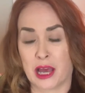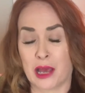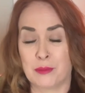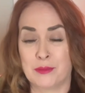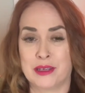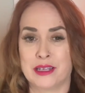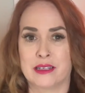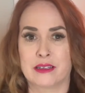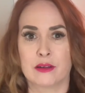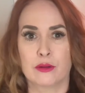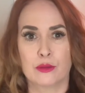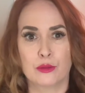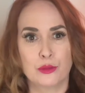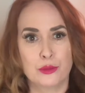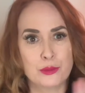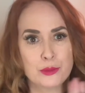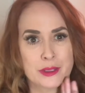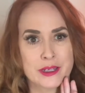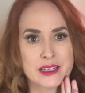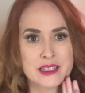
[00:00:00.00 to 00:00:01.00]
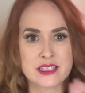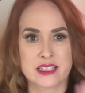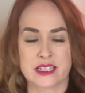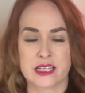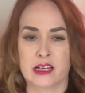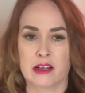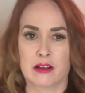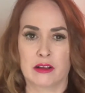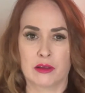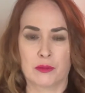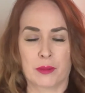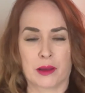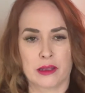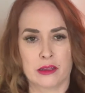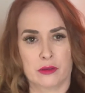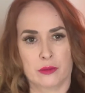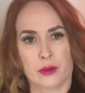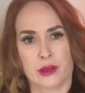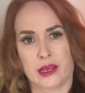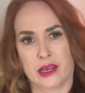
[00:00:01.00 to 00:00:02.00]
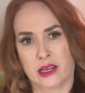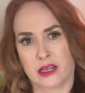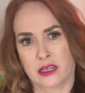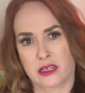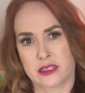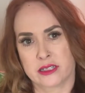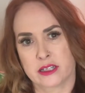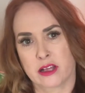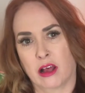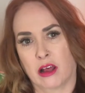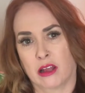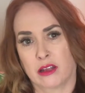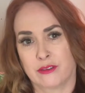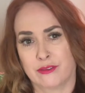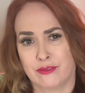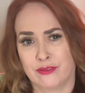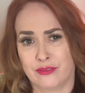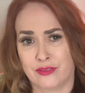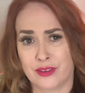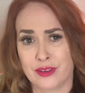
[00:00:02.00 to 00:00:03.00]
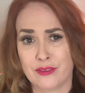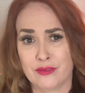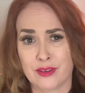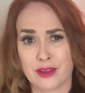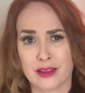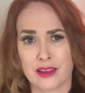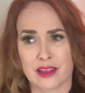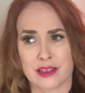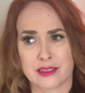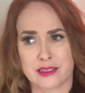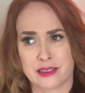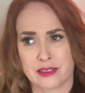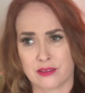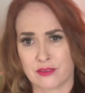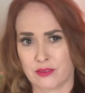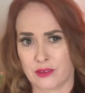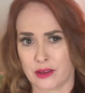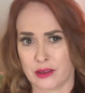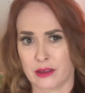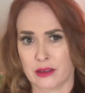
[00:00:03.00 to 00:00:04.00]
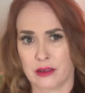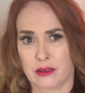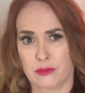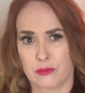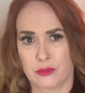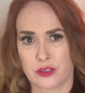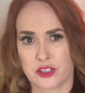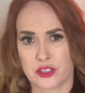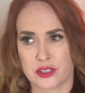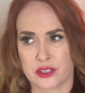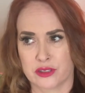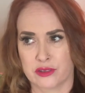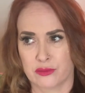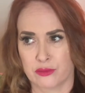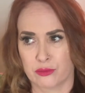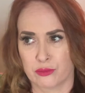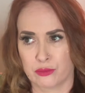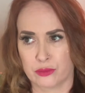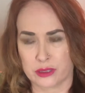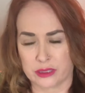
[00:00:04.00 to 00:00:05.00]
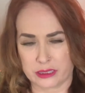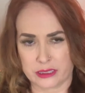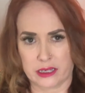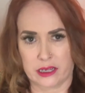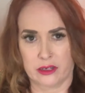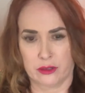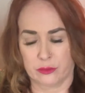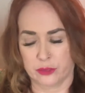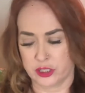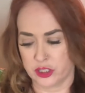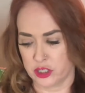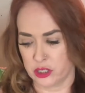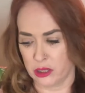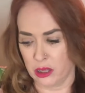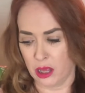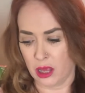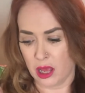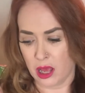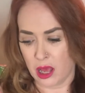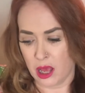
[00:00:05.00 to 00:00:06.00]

hit single by Luann is called Viva la Diva, which is really unoriginal.